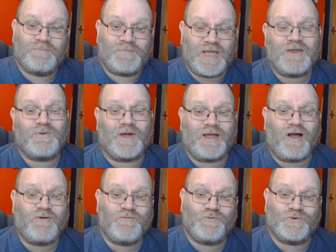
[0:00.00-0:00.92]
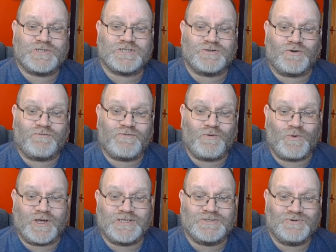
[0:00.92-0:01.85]
But anyway, I've whittled on for
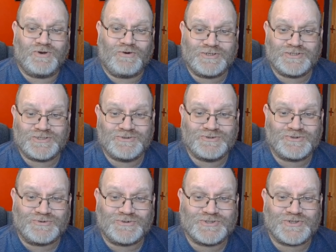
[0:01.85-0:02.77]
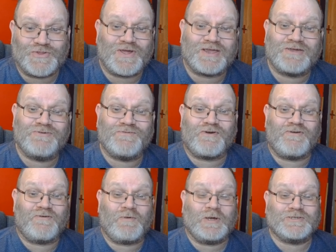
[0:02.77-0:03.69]
way too long as usual, so thank you
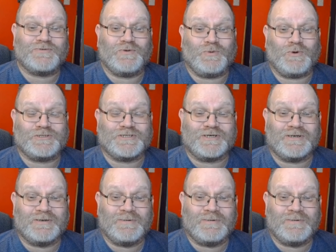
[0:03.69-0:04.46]
very much for watching.